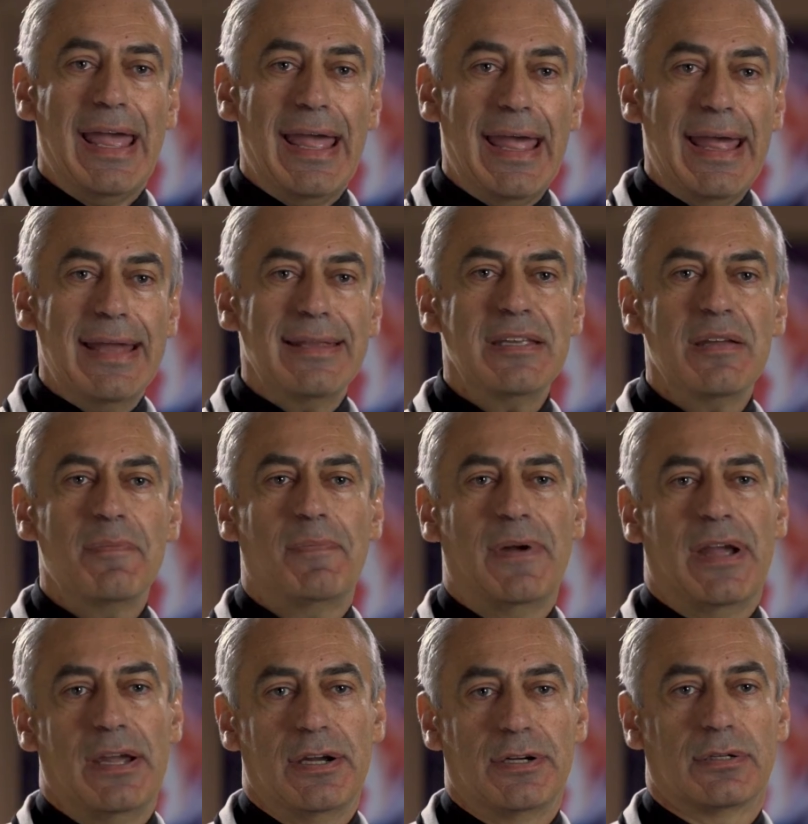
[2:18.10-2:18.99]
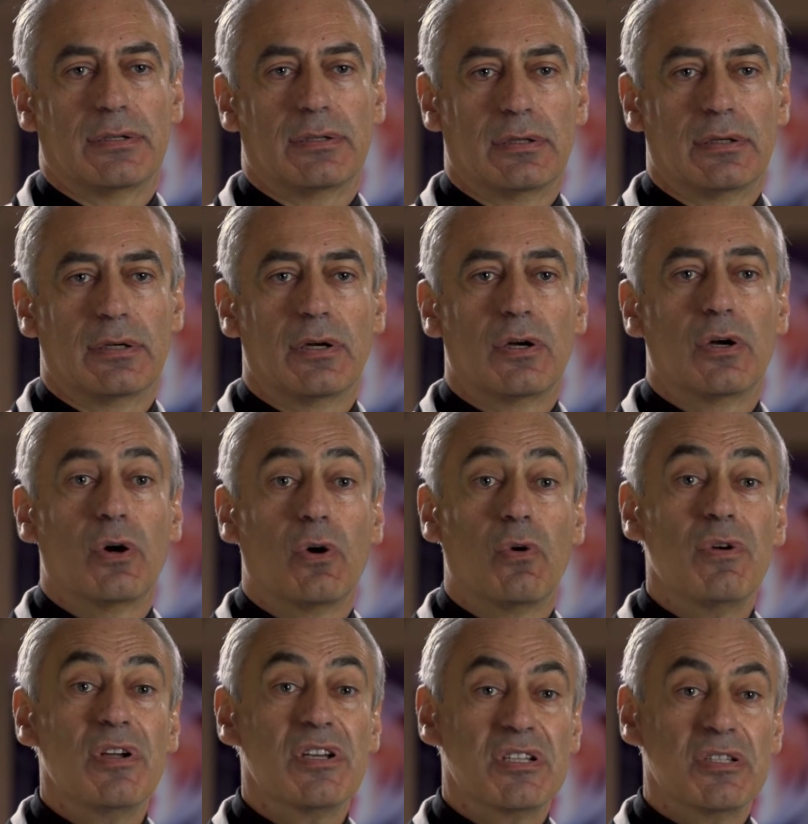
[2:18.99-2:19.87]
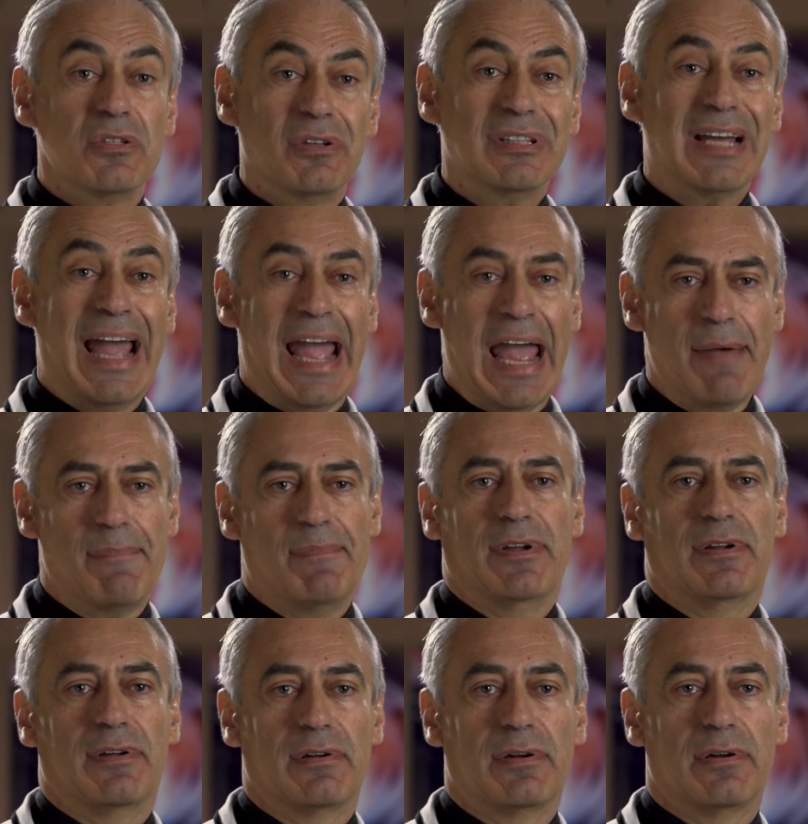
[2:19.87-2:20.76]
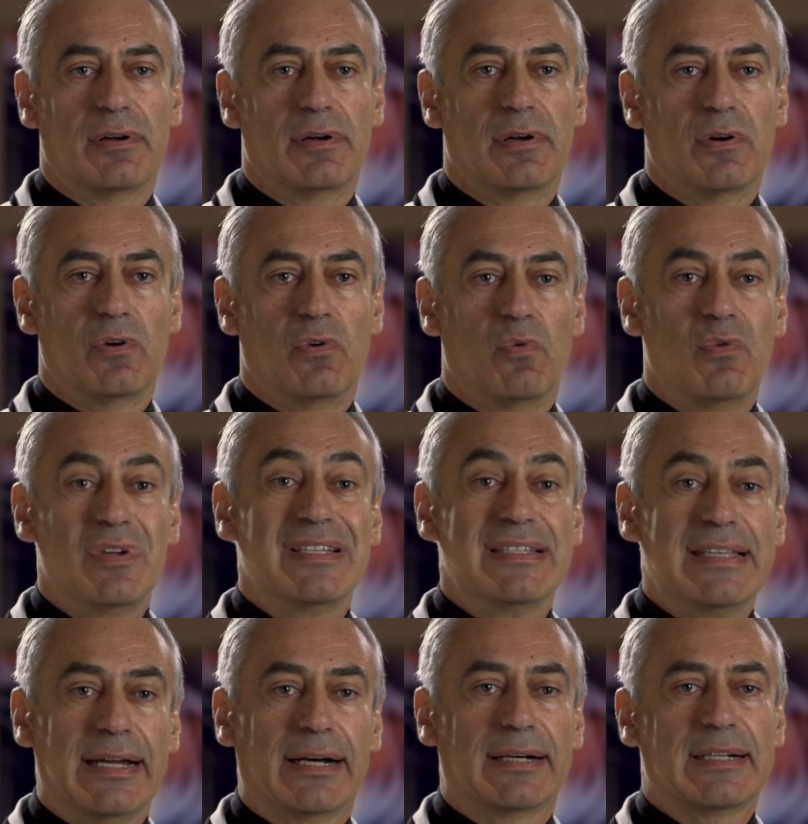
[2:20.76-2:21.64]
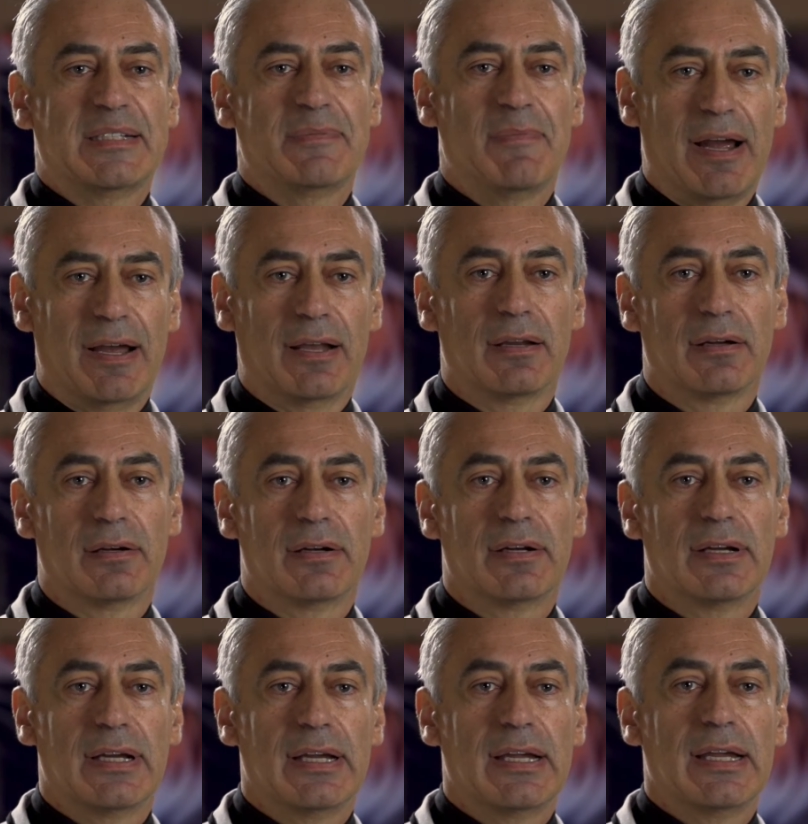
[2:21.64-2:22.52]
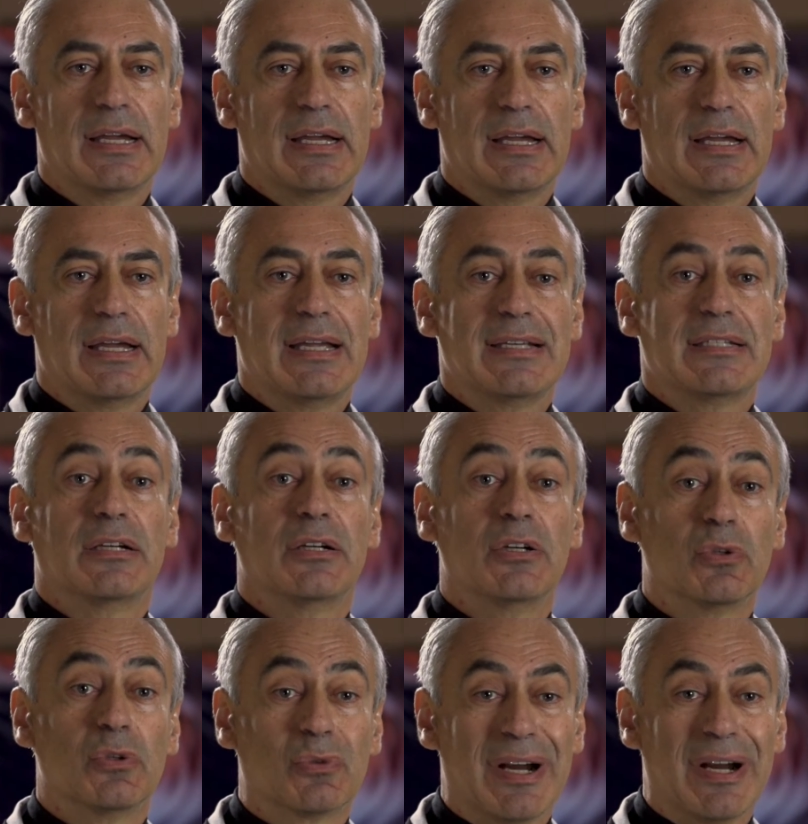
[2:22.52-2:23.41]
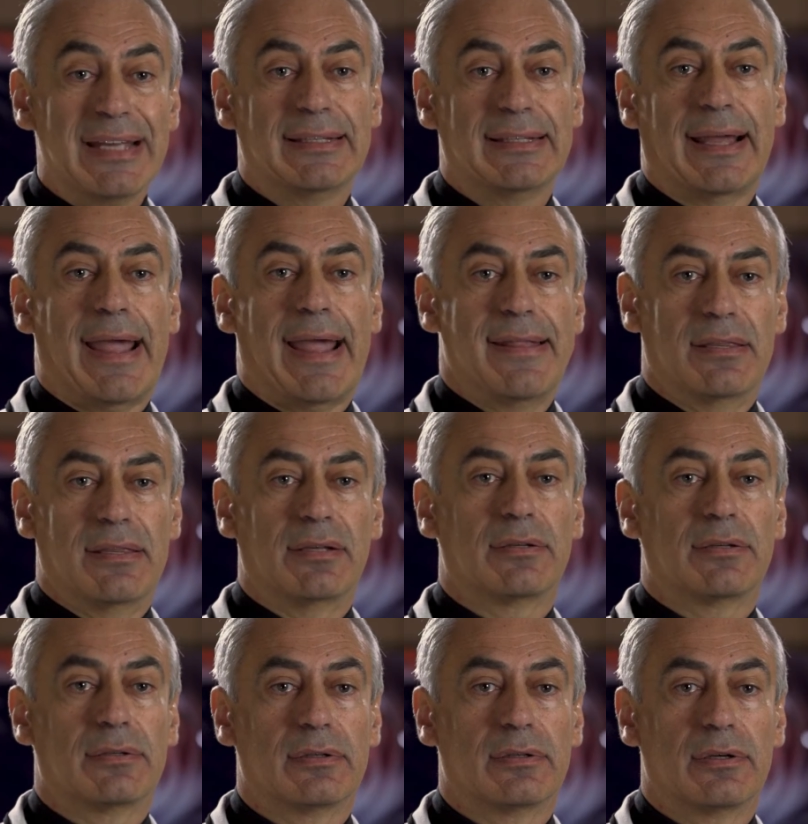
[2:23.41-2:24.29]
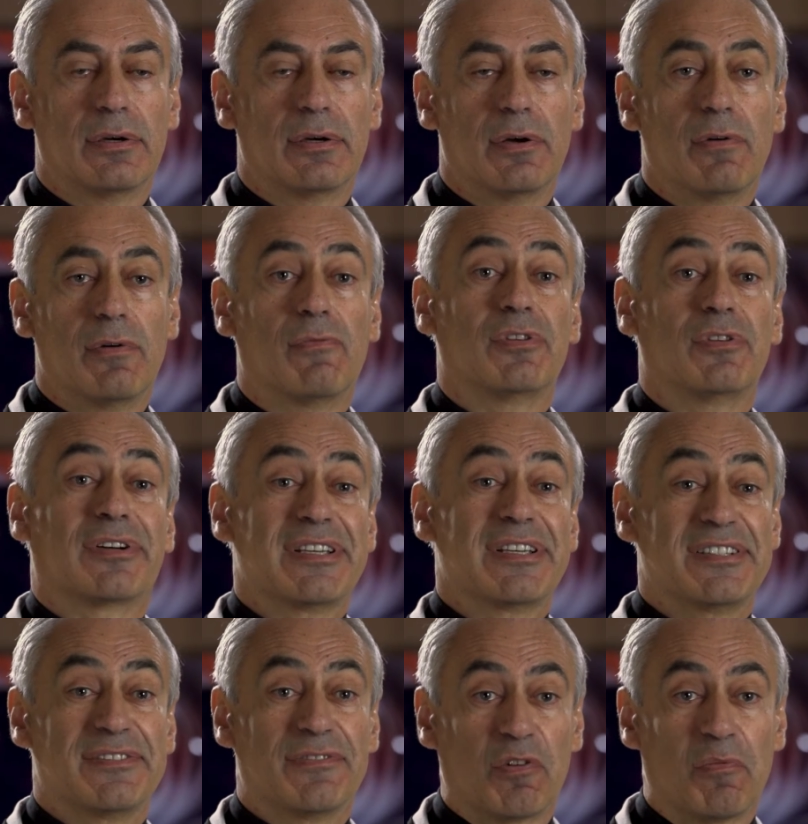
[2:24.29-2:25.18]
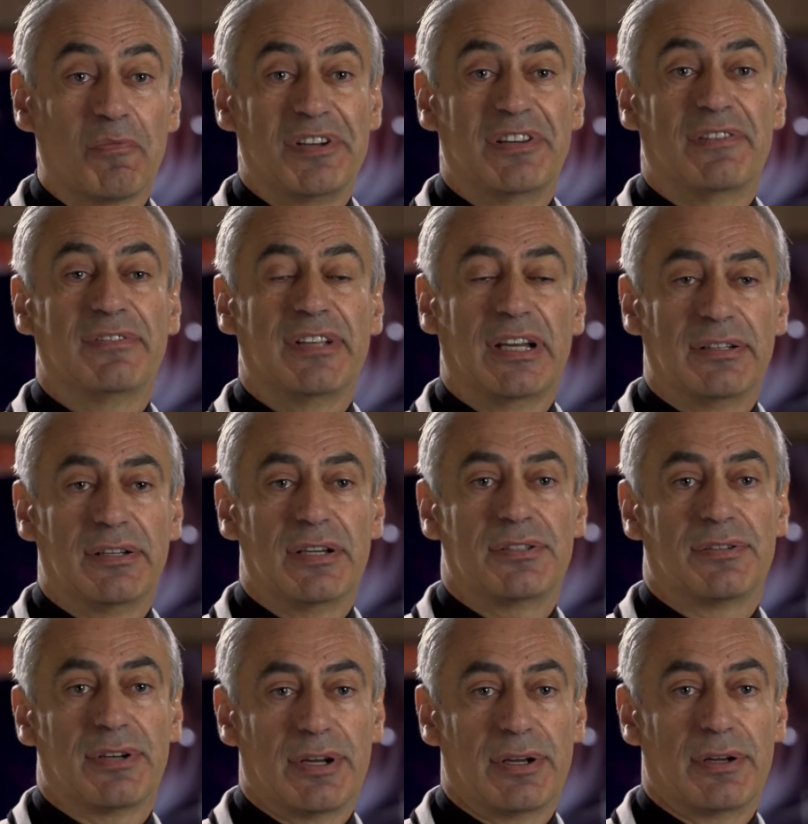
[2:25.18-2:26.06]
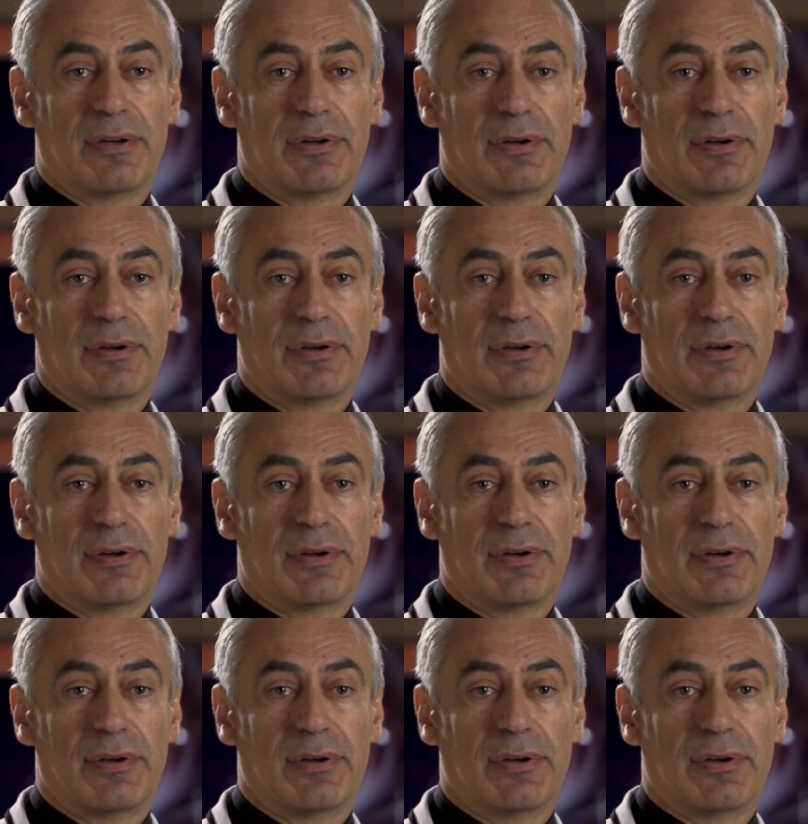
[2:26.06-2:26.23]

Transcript: Any patient who is not happy with their smile is a great candidate for transformative dentistry.